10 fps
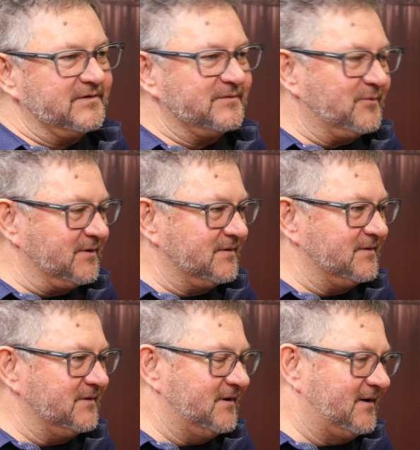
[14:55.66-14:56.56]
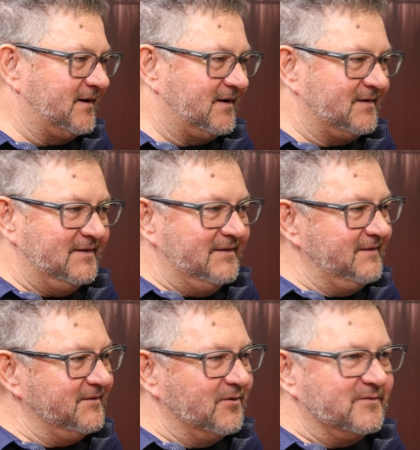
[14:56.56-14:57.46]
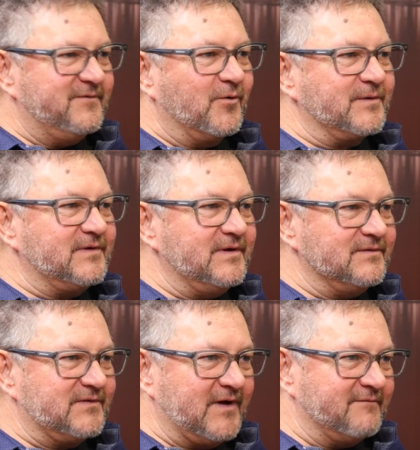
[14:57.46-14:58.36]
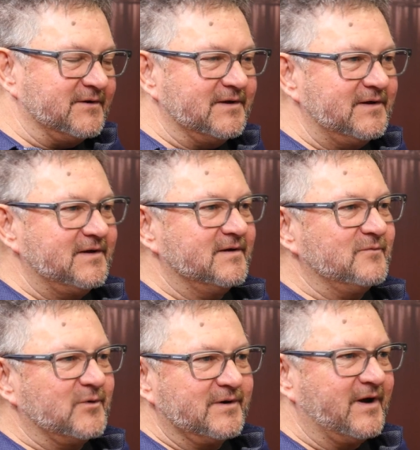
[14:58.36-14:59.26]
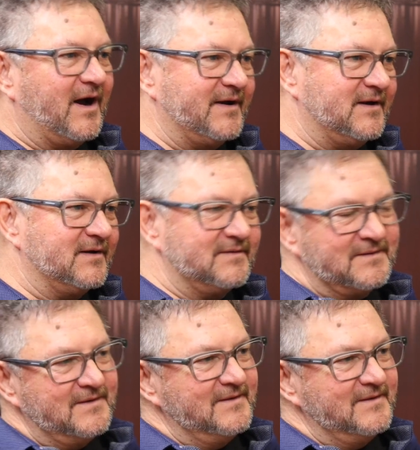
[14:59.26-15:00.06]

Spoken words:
year were, $1,470, and we're guiding